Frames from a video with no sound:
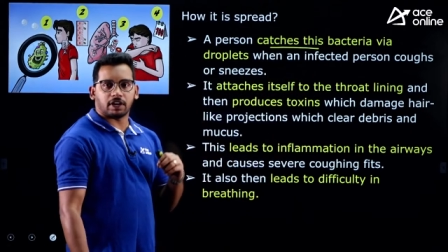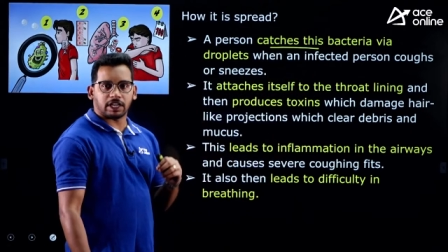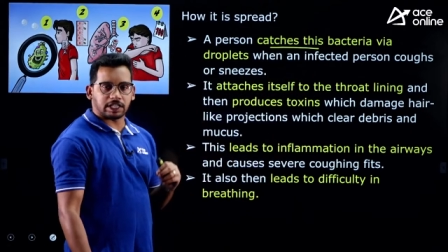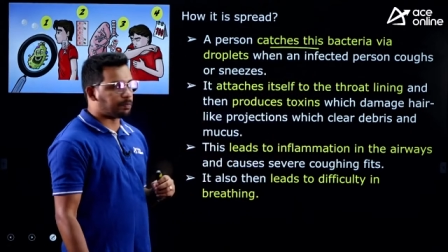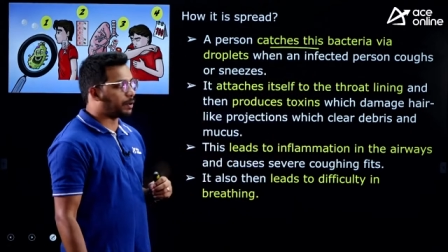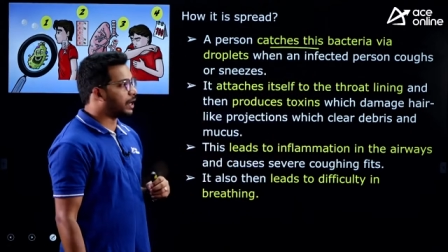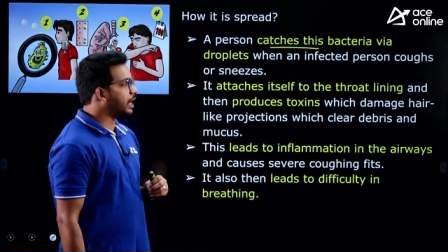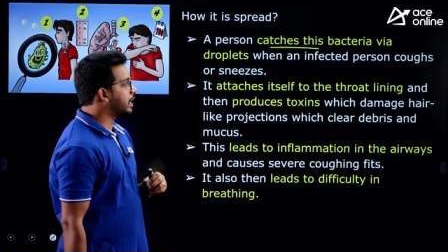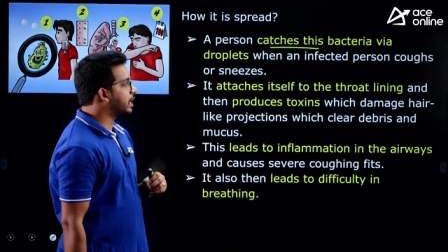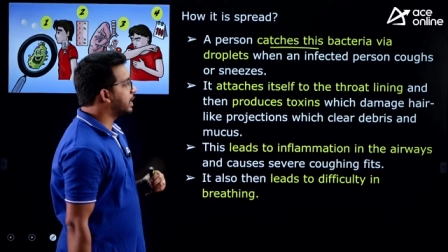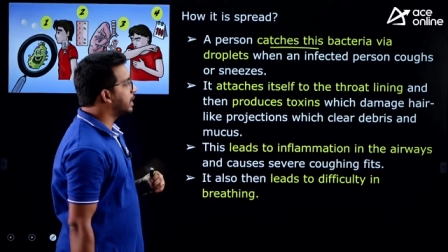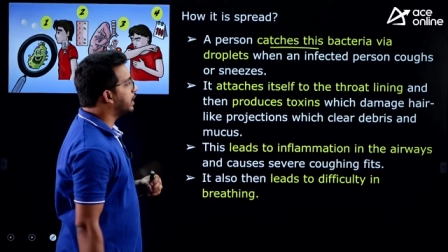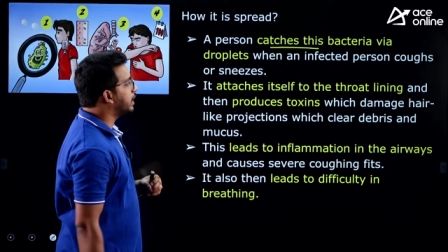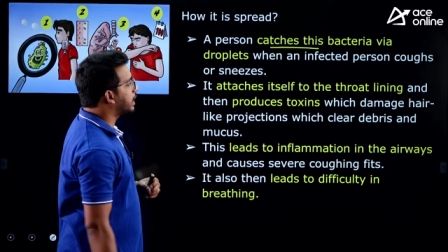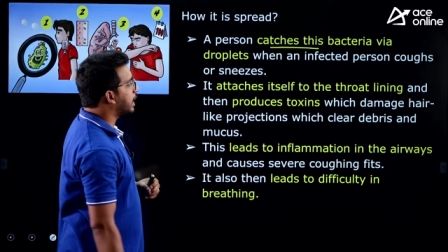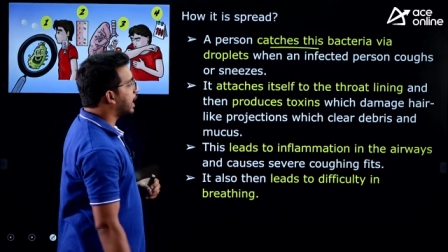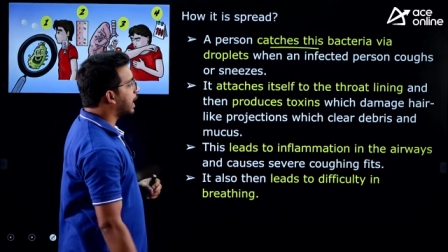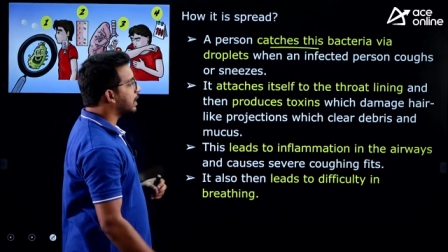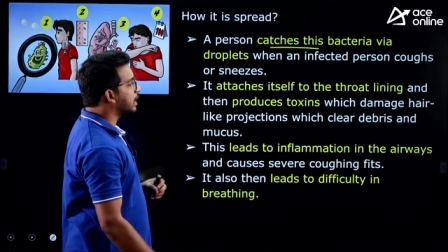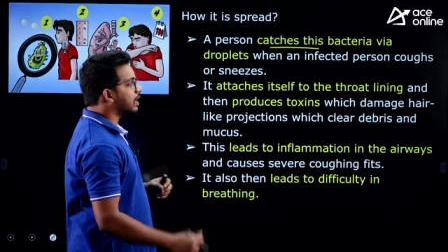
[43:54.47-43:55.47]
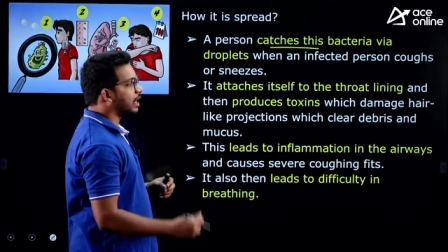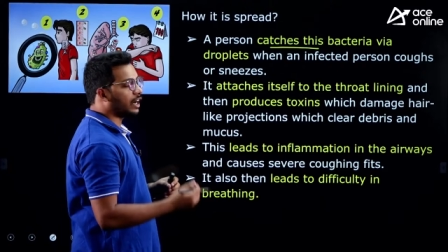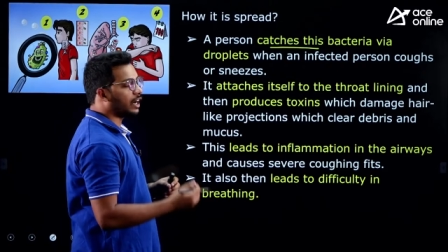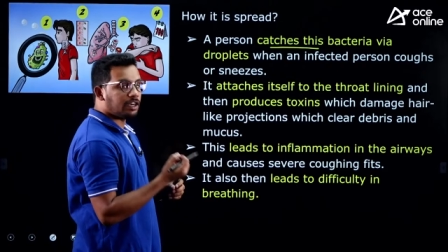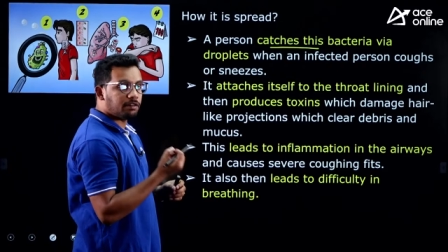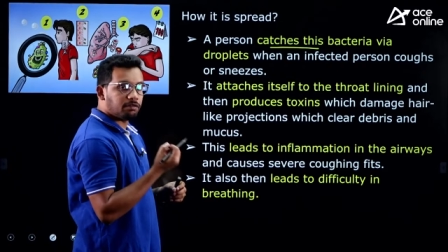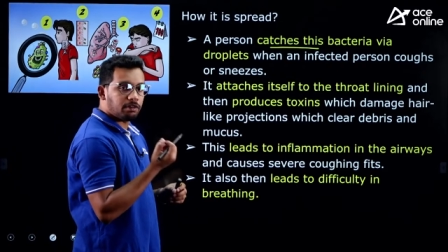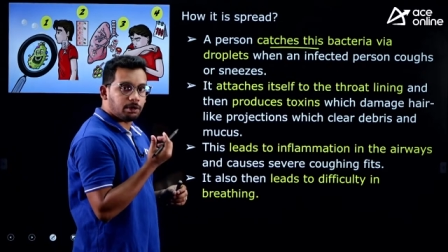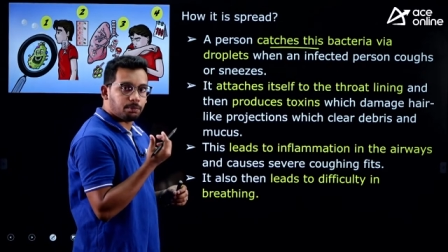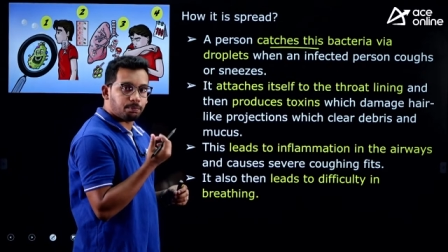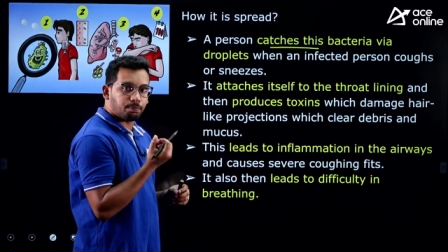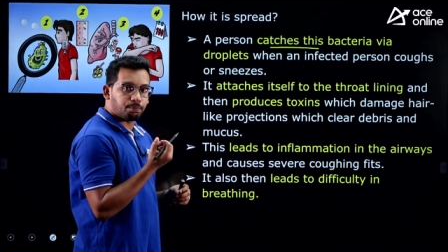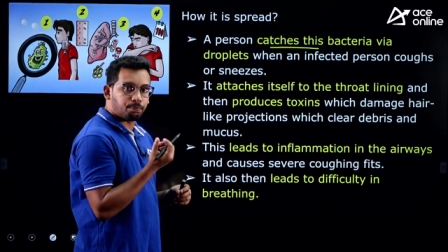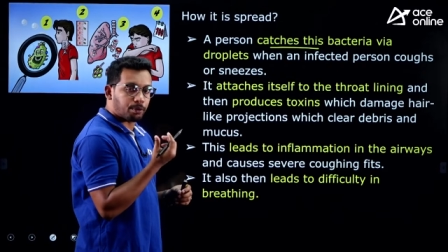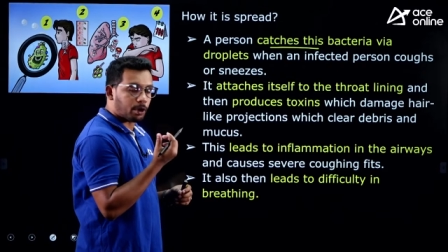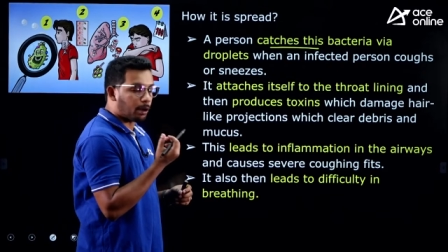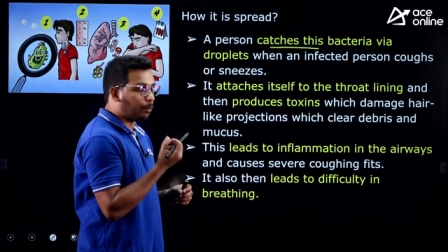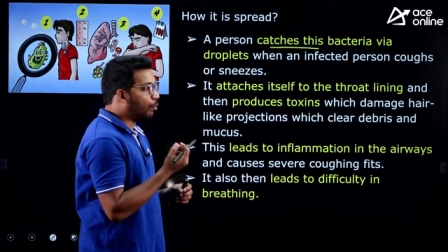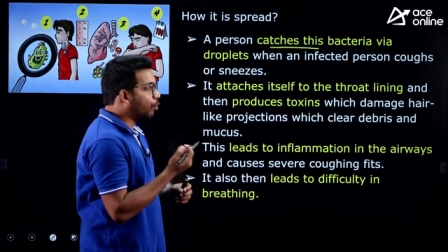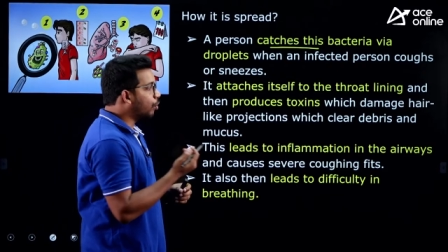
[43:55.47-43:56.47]
respiratory tract and it will
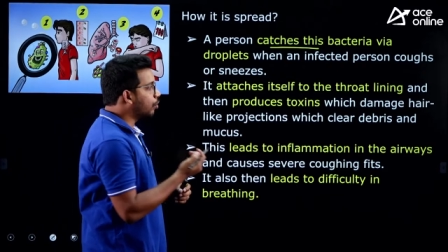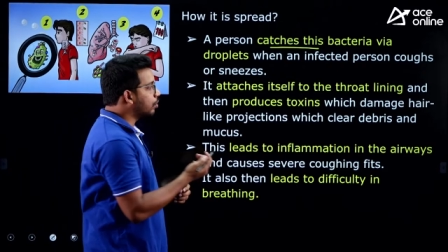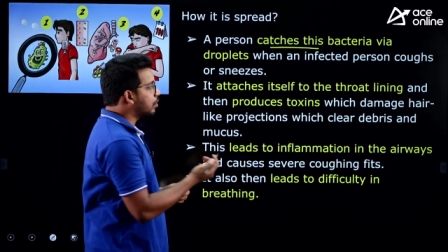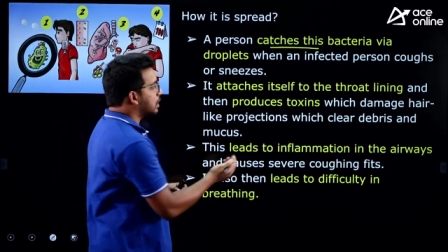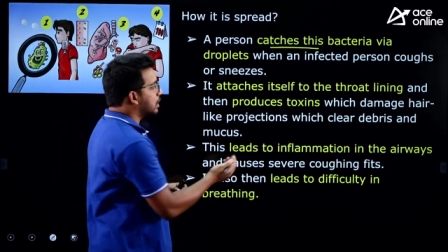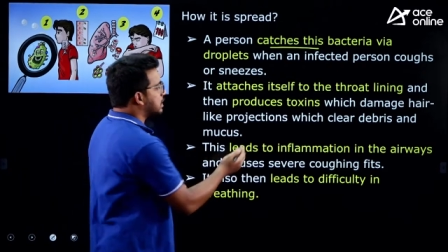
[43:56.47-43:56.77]
promote